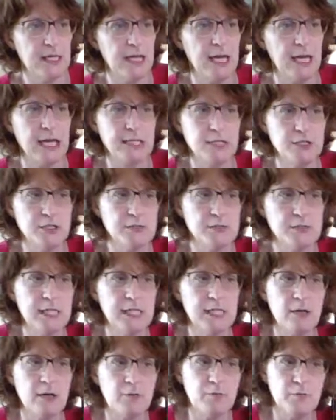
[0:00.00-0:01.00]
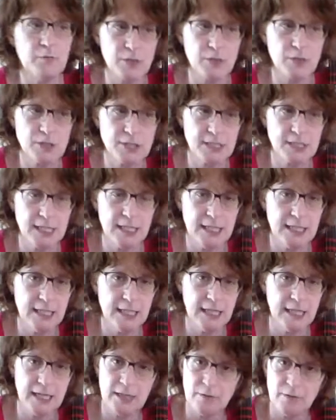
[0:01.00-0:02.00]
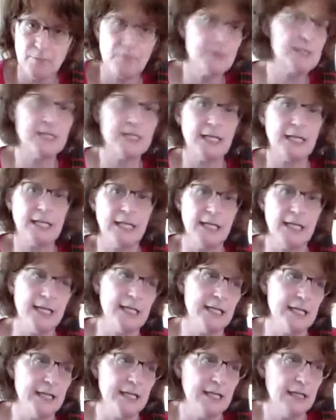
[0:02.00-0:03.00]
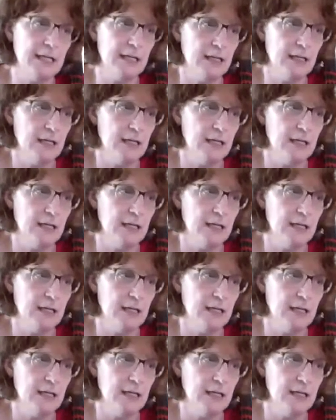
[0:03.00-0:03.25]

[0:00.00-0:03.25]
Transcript: I do see a first ending and a second ending